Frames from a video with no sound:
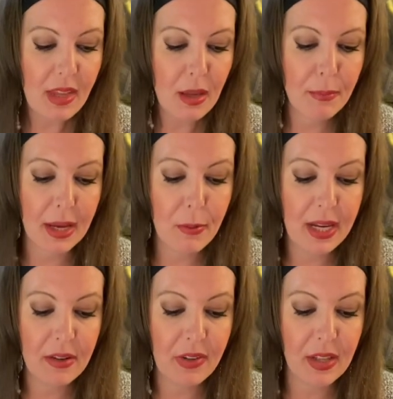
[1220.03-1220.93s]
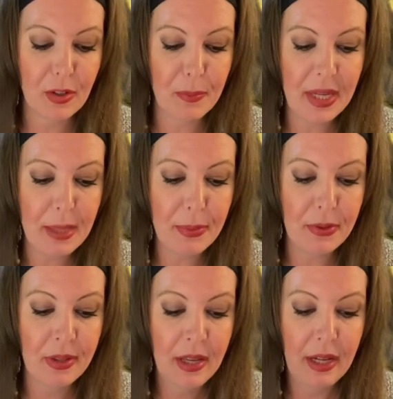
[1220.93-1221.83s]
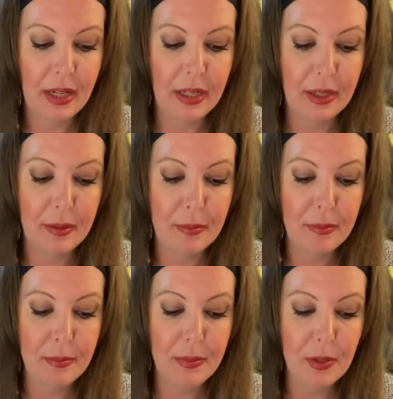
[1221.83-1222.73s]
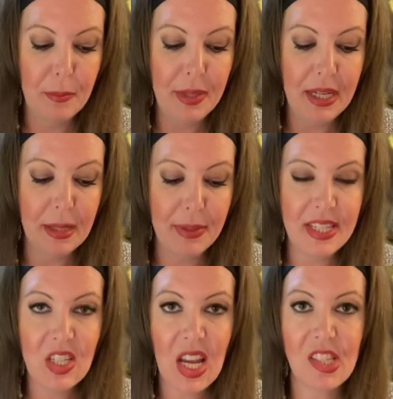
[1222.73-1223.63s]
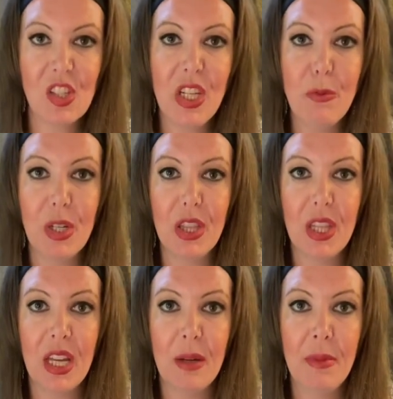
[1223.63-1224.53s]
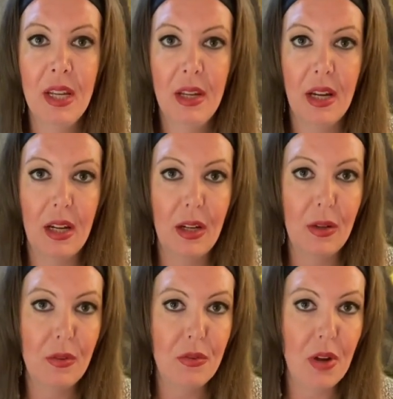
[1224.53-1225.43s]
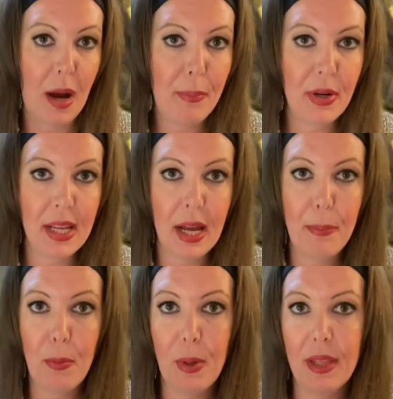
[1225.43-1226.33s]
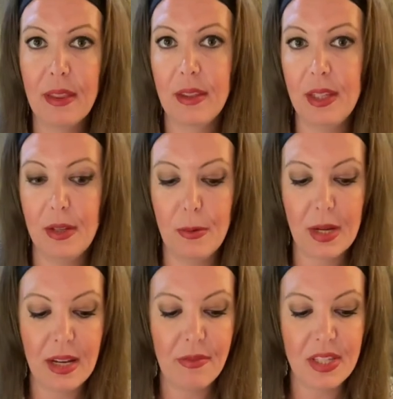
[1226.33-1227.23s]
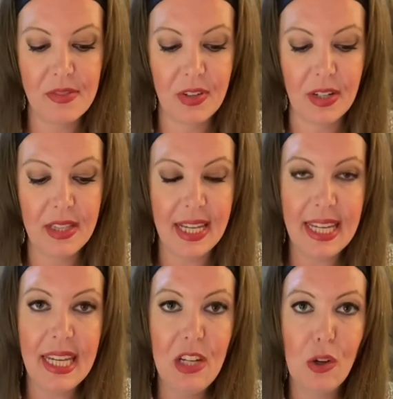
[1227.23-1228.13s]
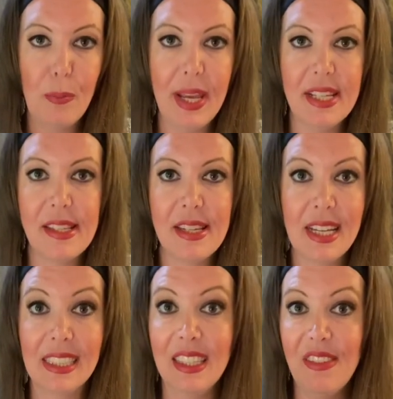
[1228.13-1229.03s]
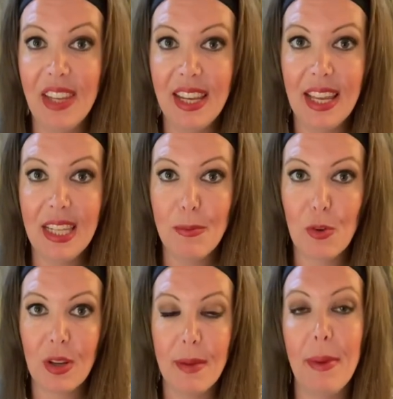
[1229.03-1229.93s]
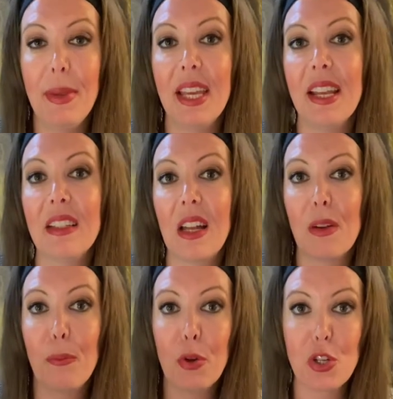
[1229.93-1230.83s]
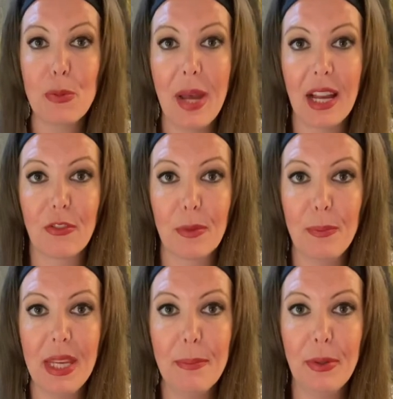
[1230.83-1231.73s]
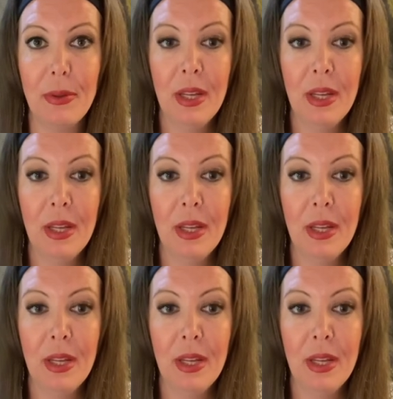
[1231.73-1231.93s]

by way of other people, um, you know, being a bit testy with them, uh, not putting up with, you know, kind of this very like ego based living anymore. They may be getting a lot of pushback from people,